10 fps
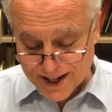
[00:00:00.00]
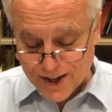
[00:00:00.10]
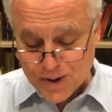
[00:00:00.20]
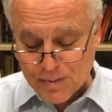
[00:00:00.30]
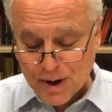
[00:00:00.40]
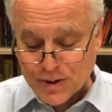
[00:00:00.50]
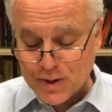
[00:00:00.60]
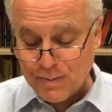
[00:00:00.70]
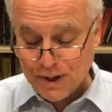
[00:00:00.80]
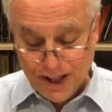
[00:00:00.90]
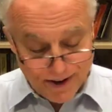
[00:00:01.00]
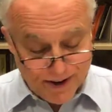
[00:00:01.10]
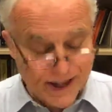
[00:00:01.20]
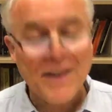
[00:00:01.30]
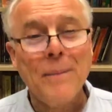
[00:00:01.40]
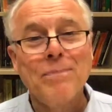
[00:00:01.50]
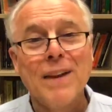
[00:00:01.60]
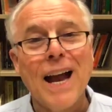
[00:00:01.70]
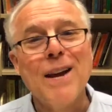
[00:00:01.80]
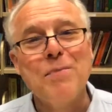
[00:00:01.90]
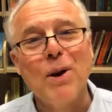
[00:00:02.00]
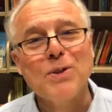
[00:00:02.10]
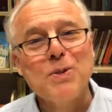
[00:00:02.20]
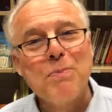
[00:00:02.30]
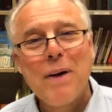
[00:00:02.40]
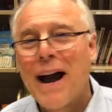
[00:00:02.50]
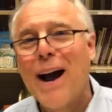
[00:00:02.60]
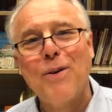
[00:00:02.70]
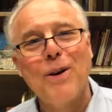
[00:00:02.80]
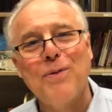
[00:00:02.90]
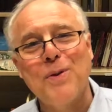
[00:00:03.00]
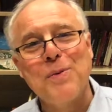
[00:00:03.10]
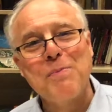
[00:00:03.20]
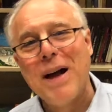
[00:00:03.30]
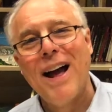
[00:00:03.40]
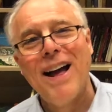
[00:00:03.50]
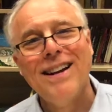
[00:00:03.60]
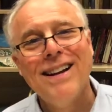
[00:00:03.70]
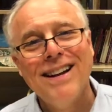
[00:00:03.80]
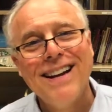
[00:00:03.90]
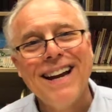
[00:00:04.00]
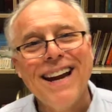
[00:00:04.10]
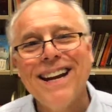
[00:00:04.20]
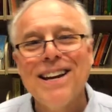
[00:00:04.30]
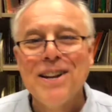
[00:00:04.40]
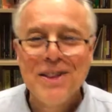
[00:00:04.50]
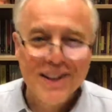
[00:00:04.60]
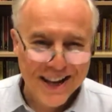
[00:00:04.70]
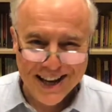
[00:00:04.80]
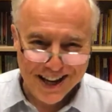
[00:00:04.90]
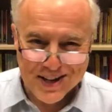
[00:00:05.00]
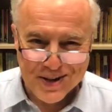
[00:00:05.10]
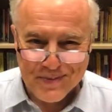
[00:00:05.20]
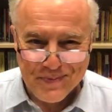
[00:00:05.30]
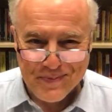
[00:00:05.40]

the most beloved and most powerful man in the kingdom.